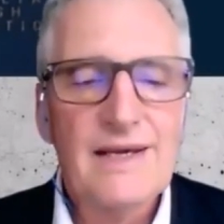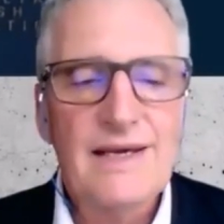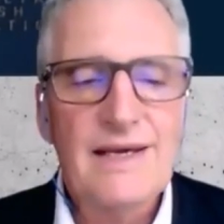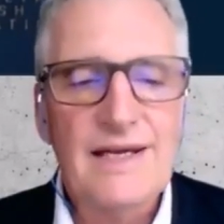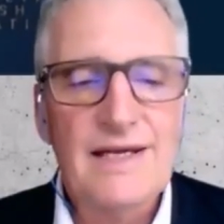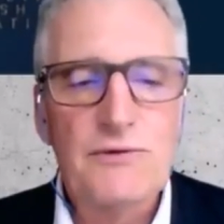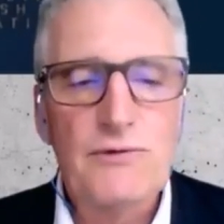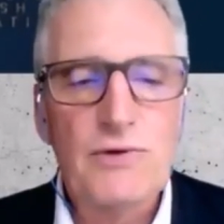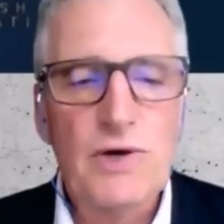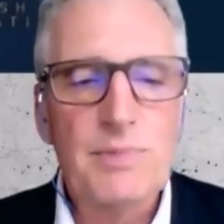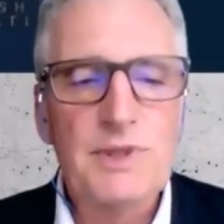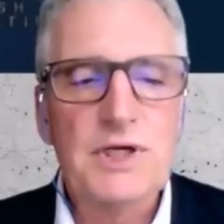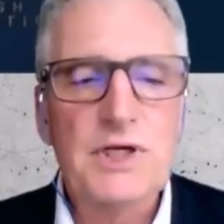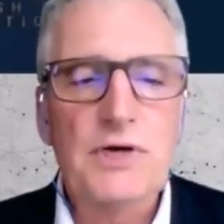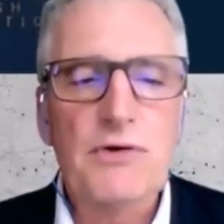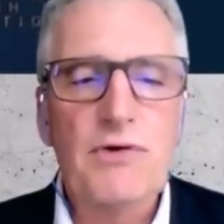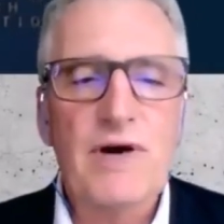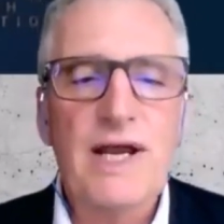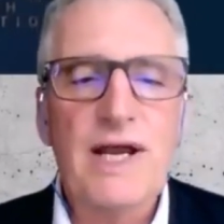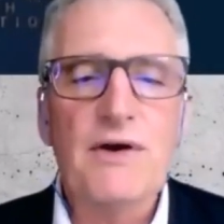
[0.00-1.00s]
And Robert
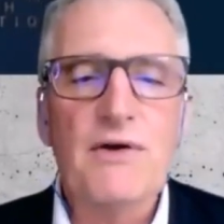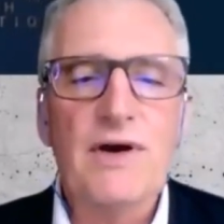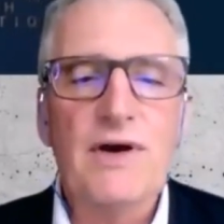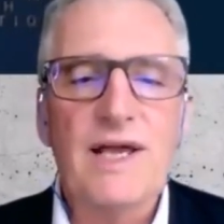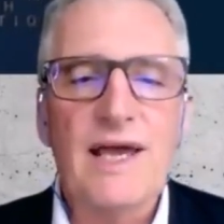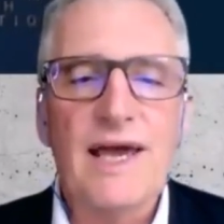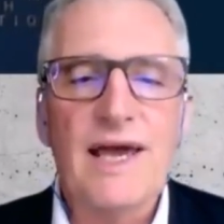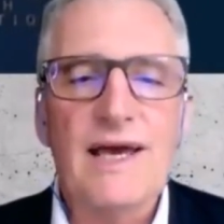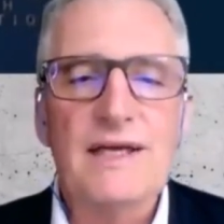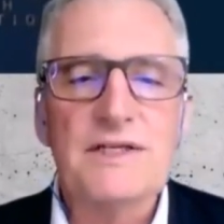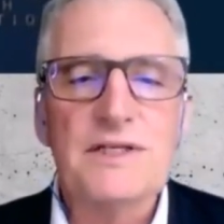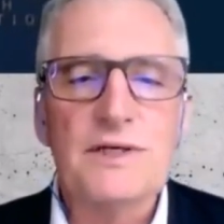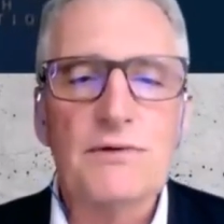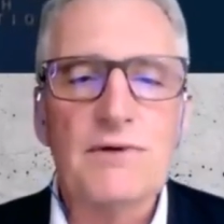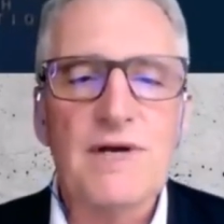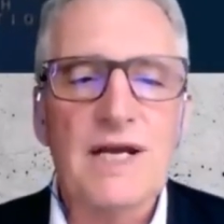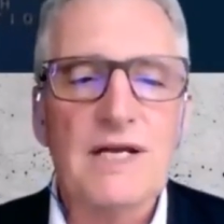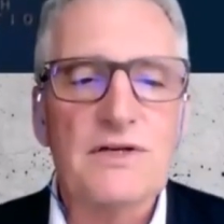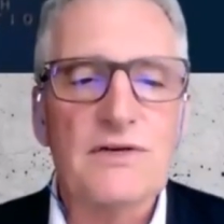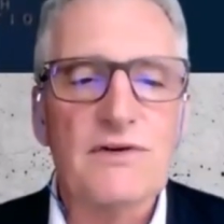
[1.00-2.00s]
Gregory, our
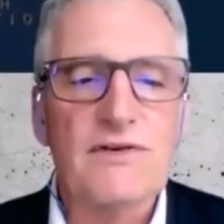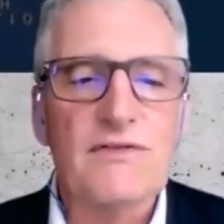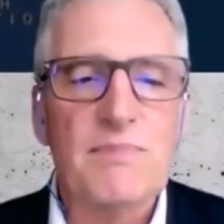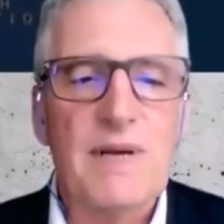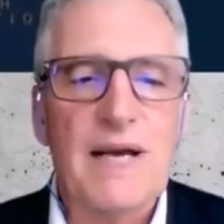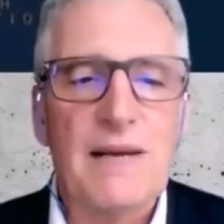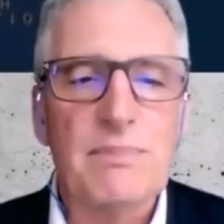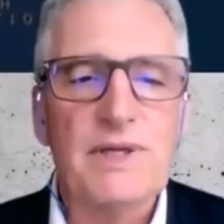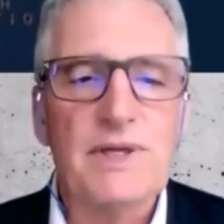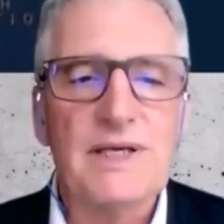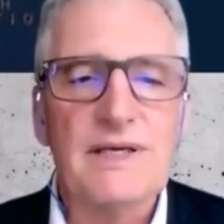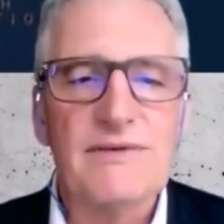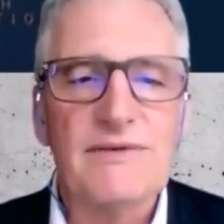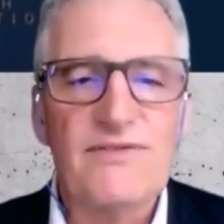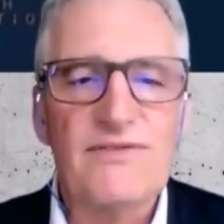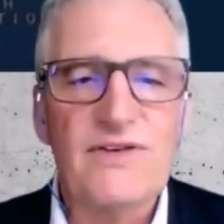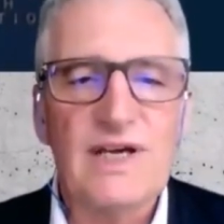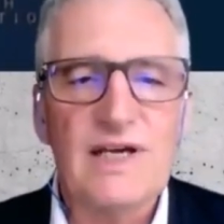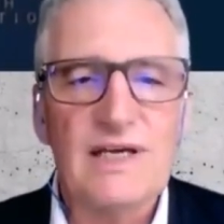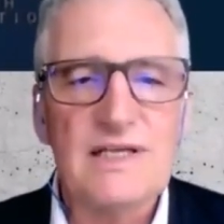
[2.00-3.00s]
Director of Public
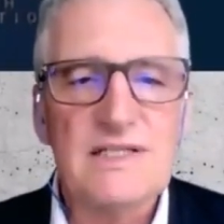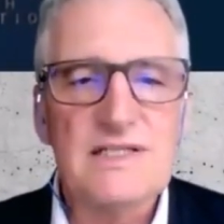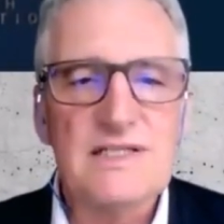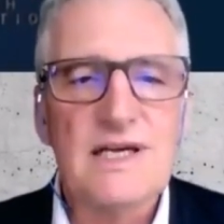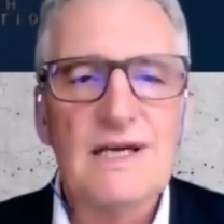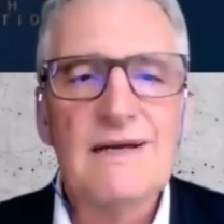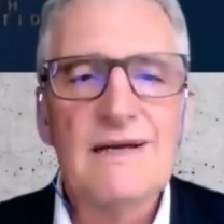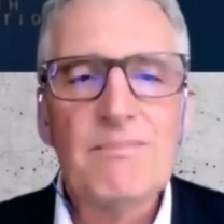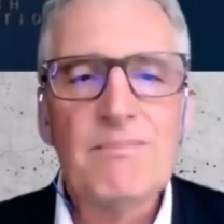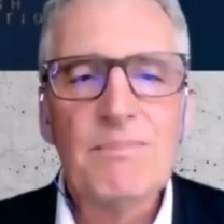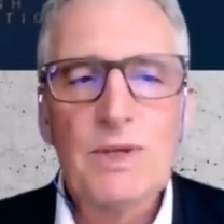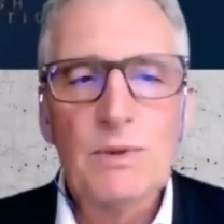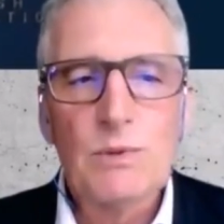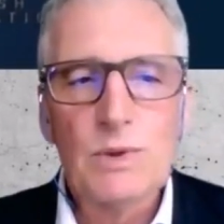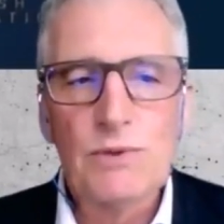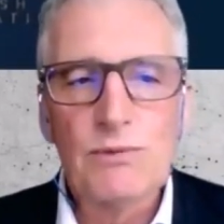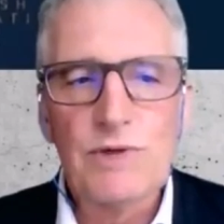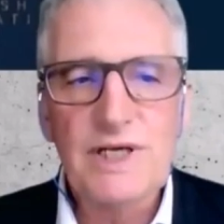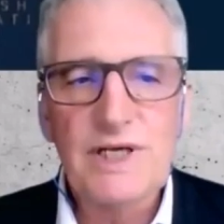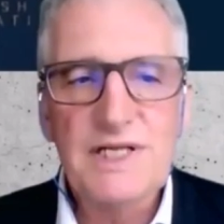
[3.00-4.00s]
Affairs,
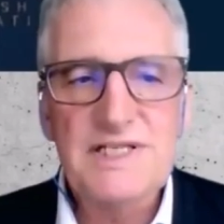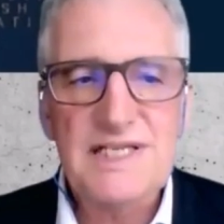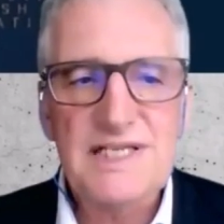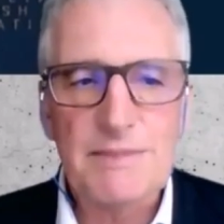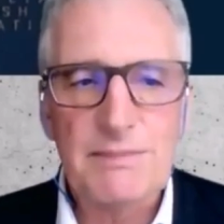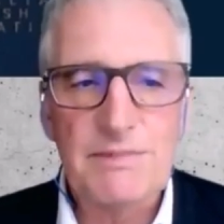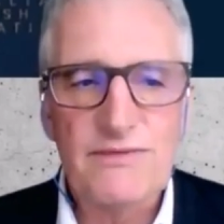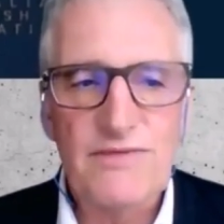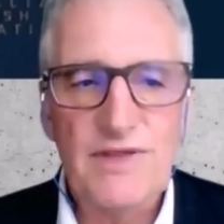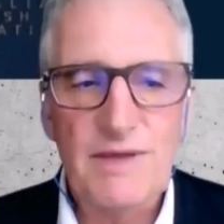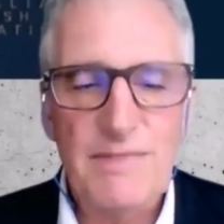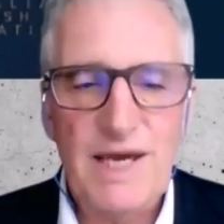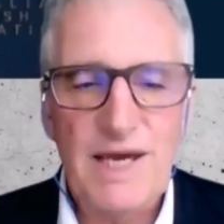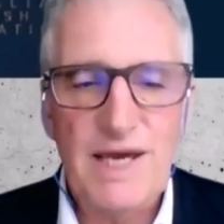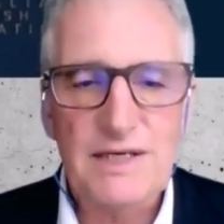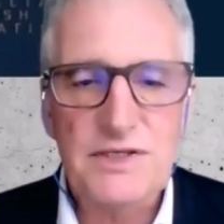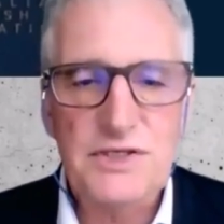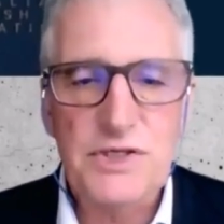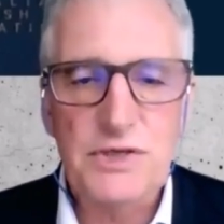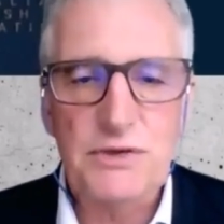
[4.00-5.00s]
will read some of them
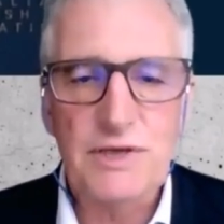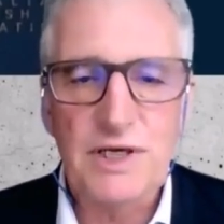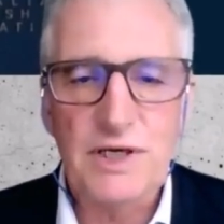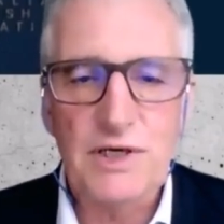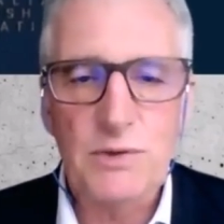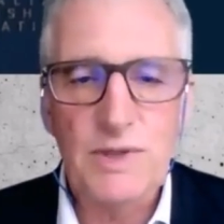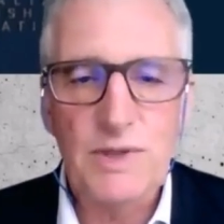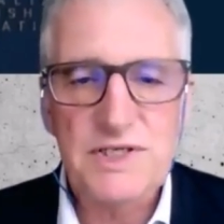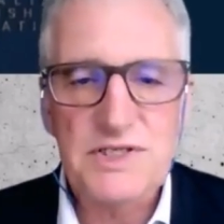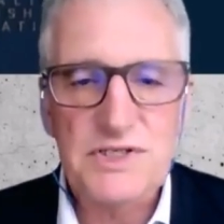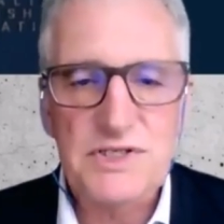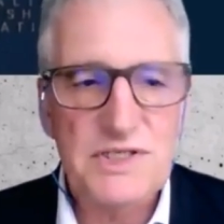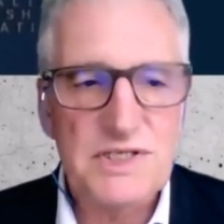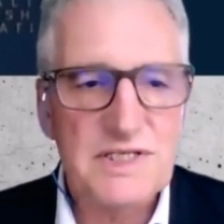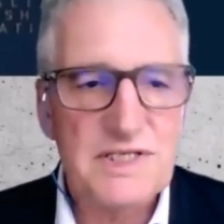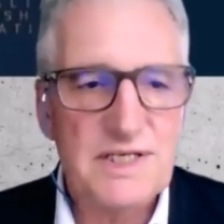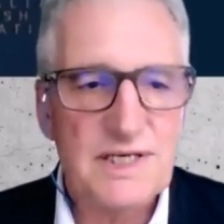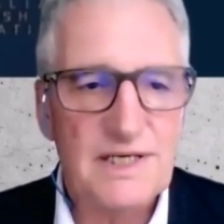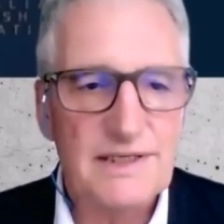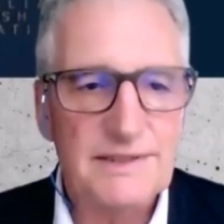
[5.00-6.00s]
out during question
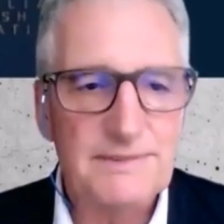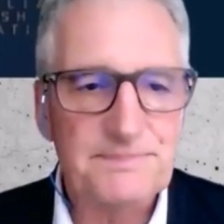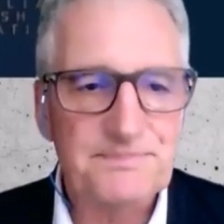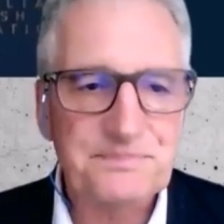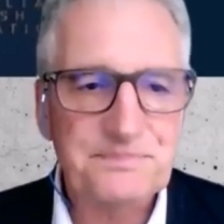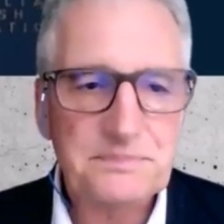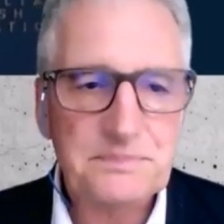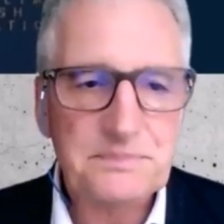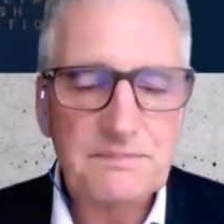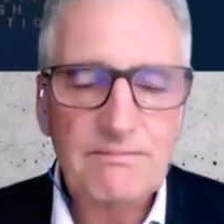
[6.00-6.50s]
time.